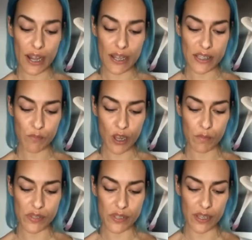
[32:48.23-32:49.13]
And
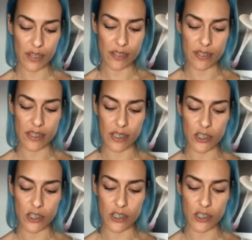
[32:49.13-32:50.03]
sometimes
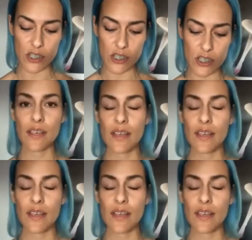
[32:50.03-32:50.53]
it's just,